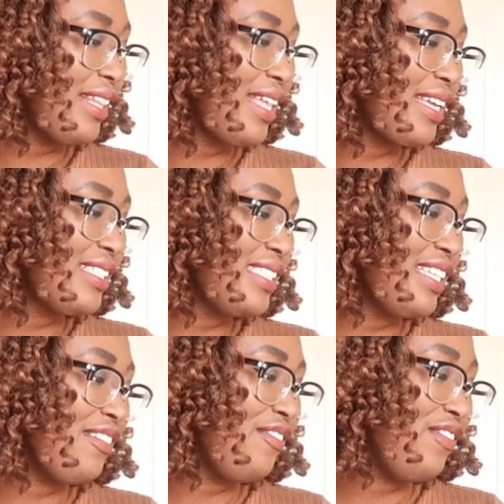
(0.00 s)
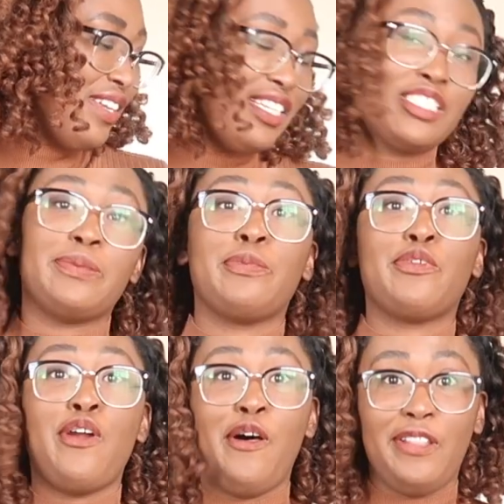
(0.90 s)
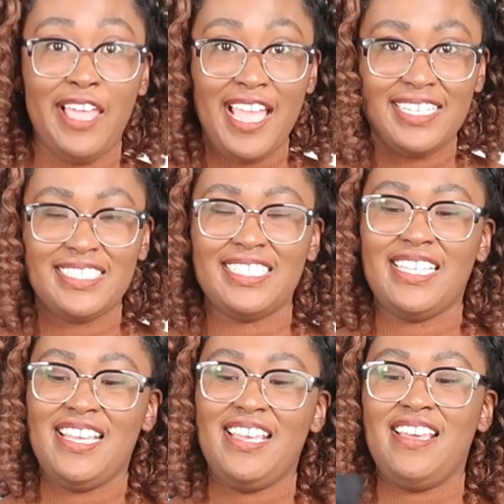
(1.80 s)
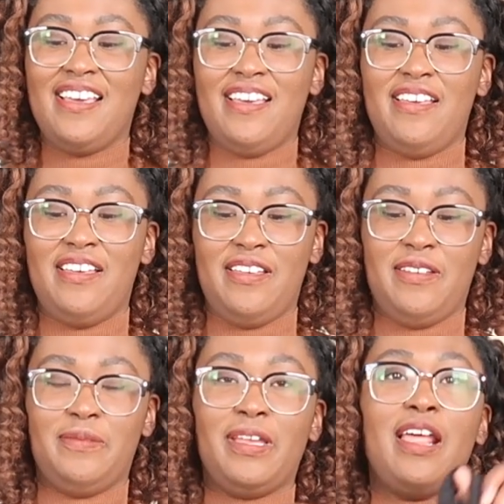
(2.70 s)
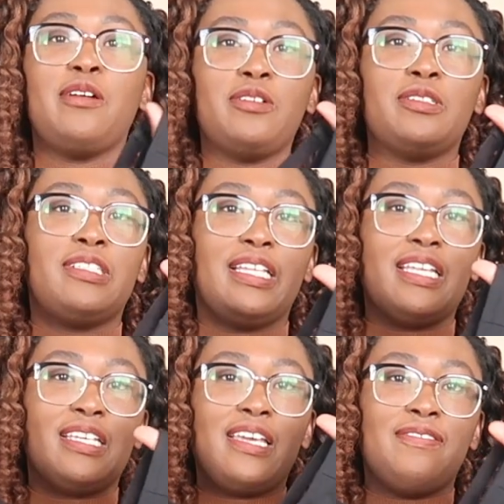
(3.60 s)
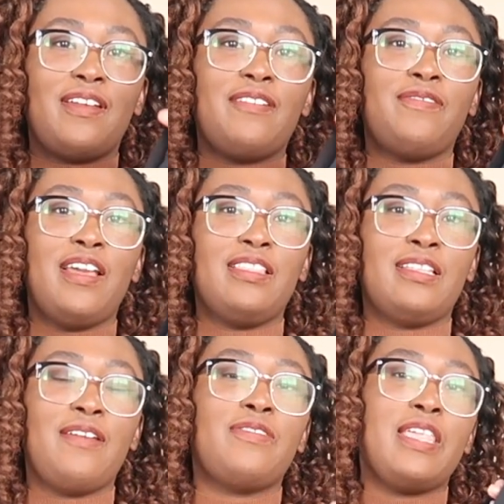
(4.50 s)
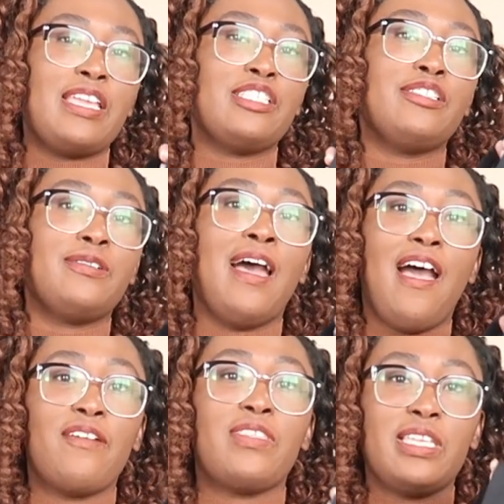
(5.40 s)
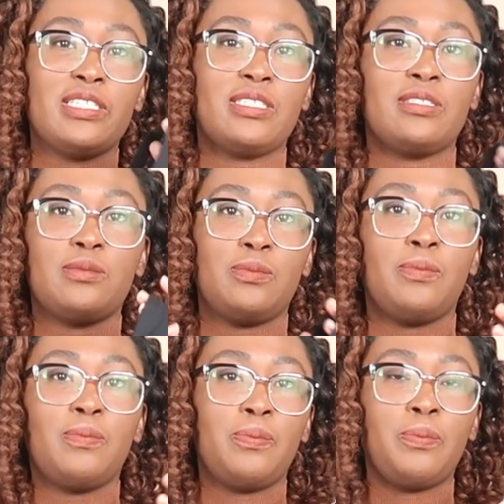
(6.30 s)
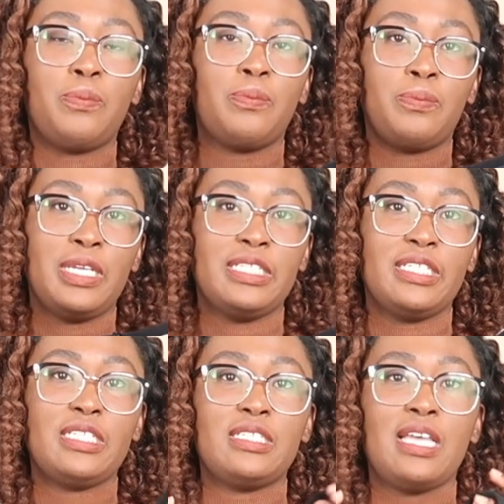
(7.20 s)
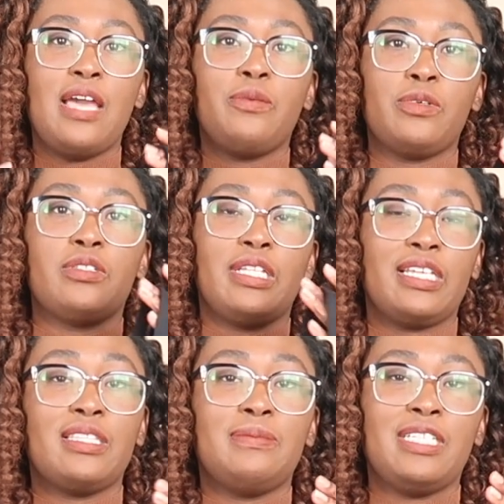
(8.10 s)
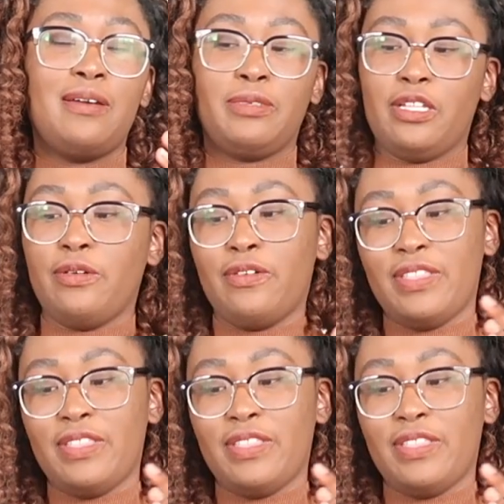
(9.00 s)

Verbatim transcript: Legacy Fitness Bralette, and I will link, if I can find them, if they still have these pieces, I will link them down below.